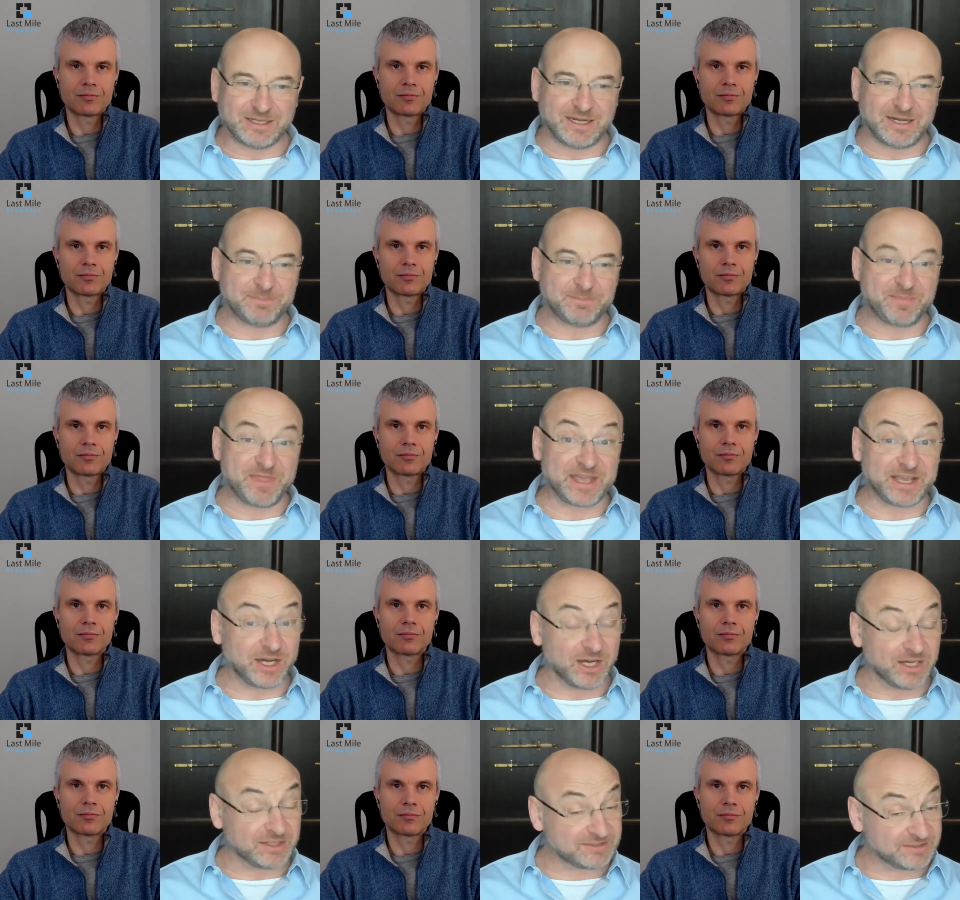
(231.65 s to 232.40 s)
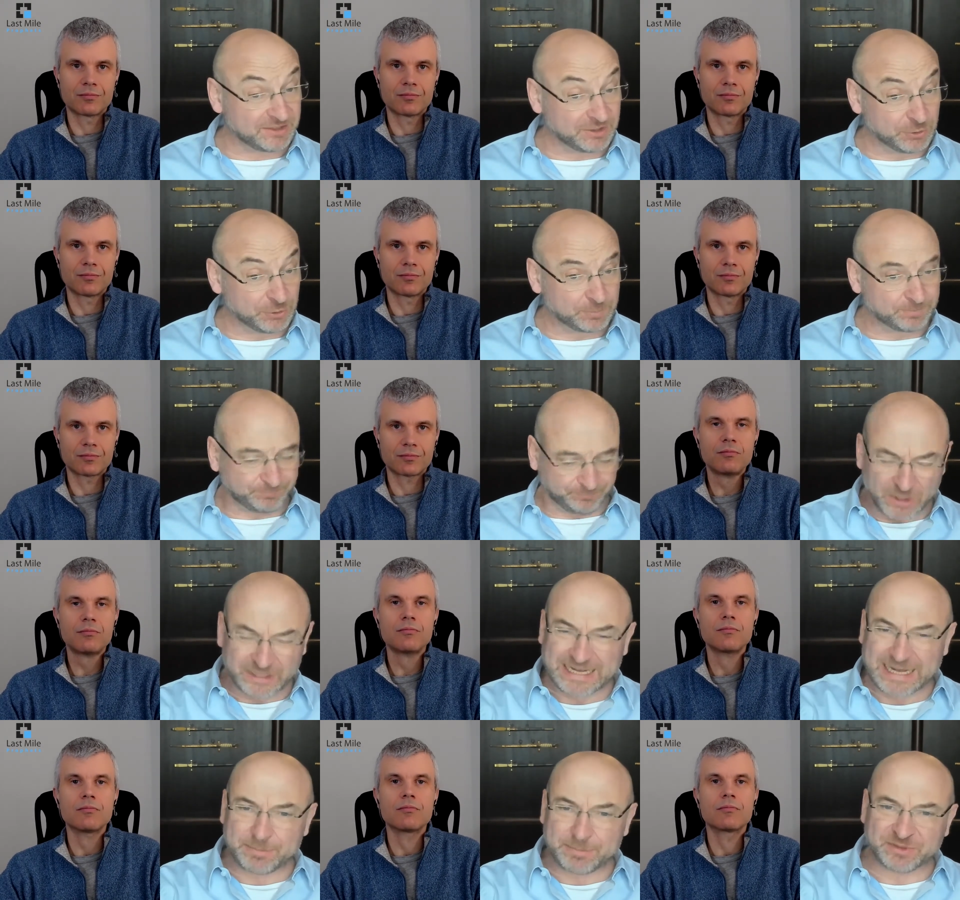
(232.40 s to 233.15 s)
Speaker 1: Um, they ask you
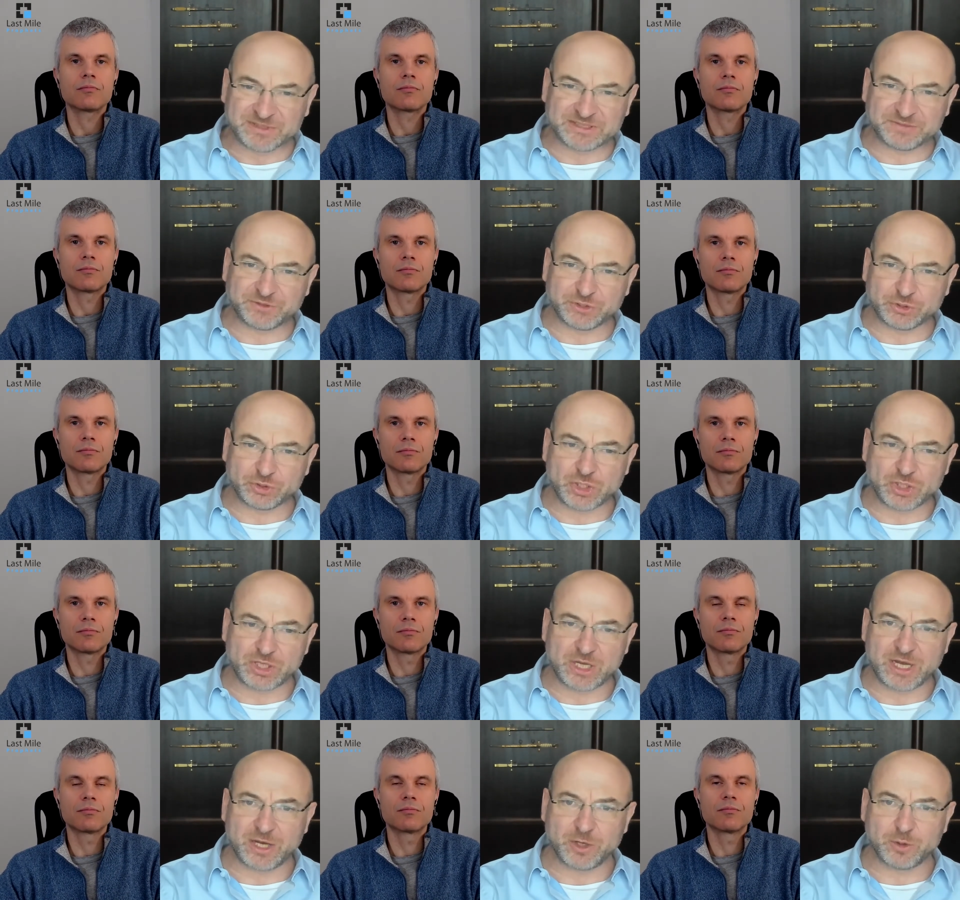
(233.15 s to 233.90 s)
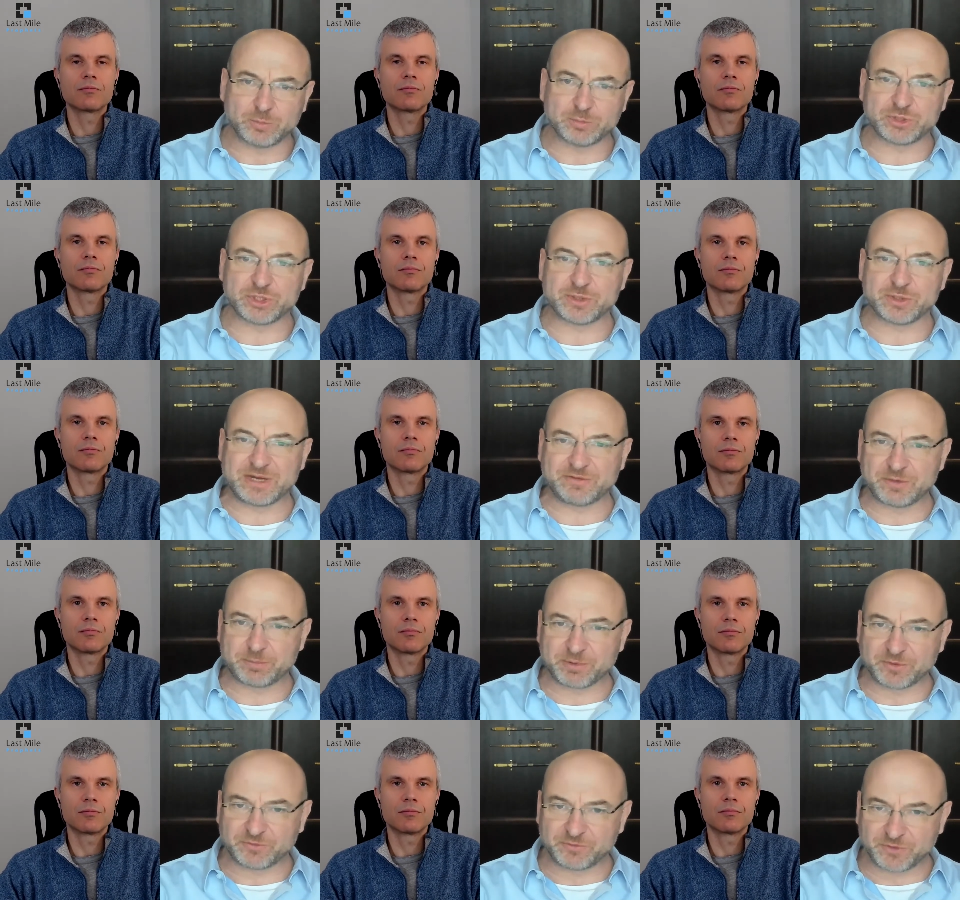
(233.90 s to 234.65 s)
what happens if you're not home. Do you have a
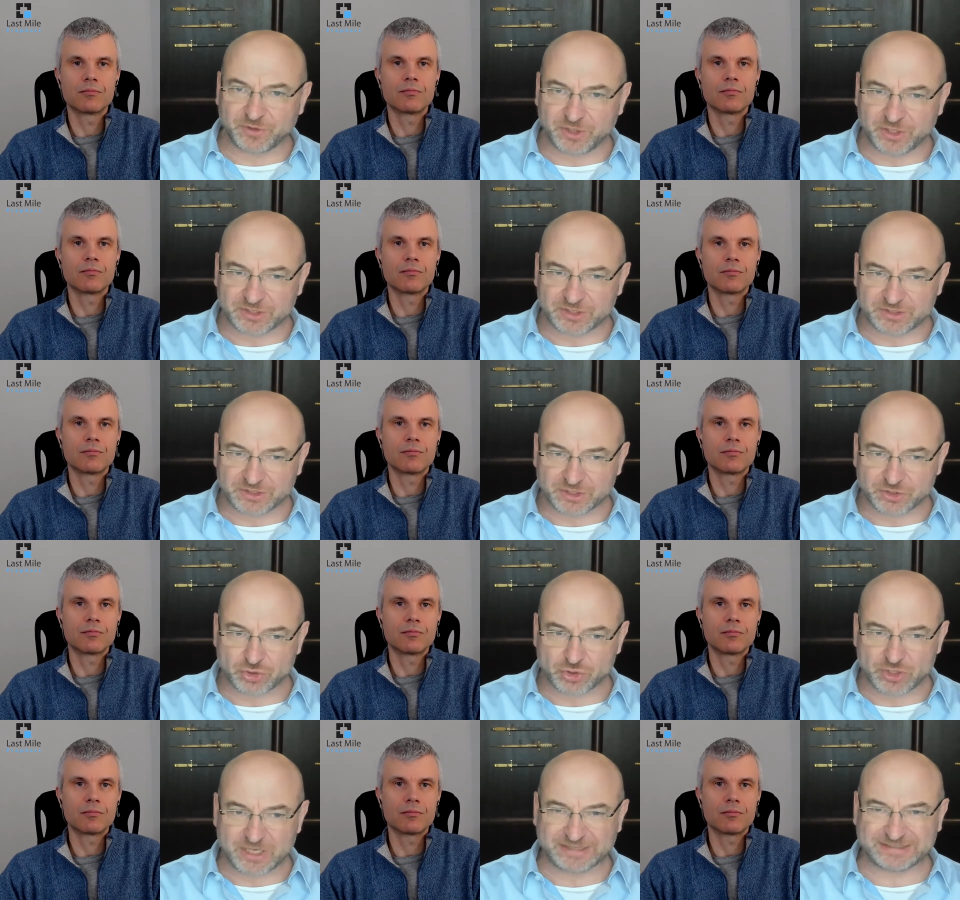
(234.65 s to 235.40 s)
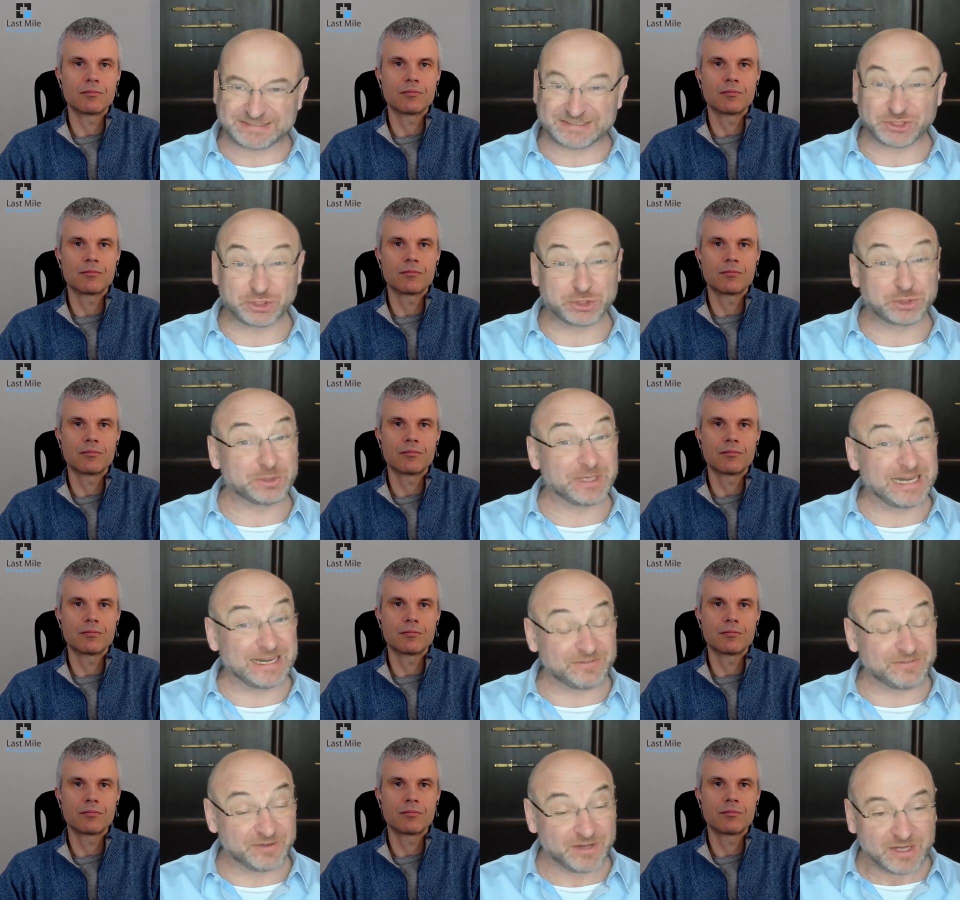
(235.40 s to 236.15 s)
preferred address? Do you
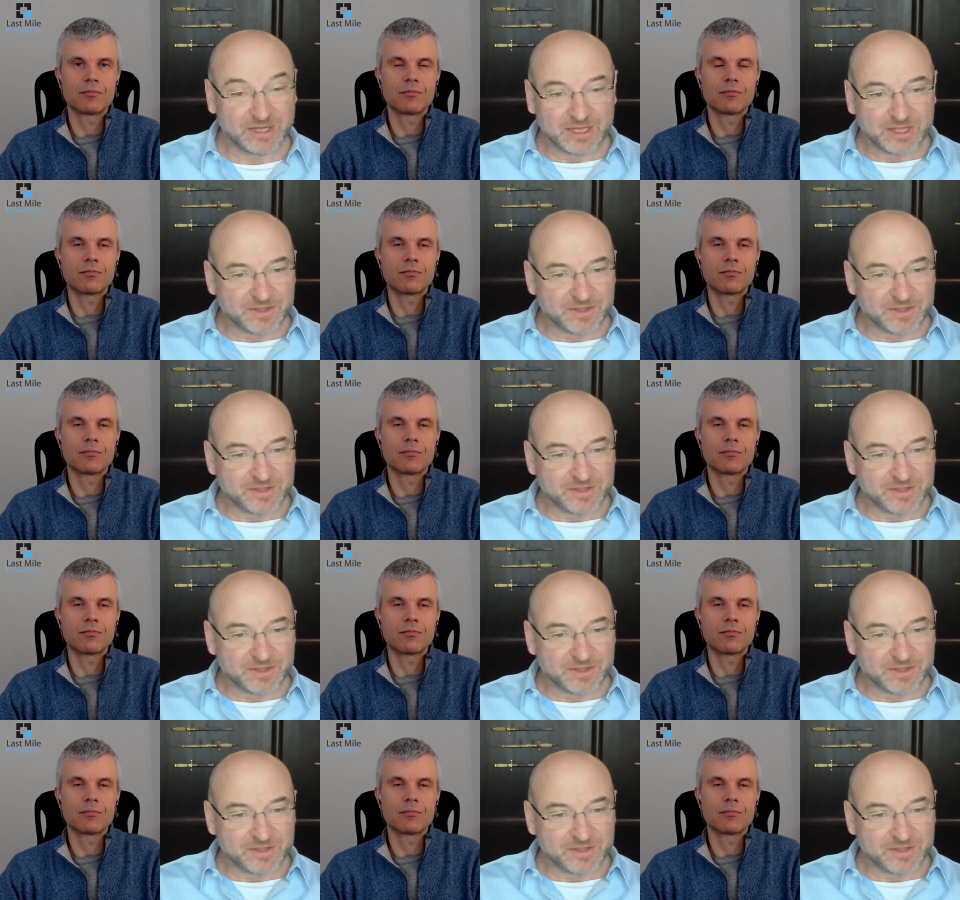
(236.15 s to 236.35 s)
have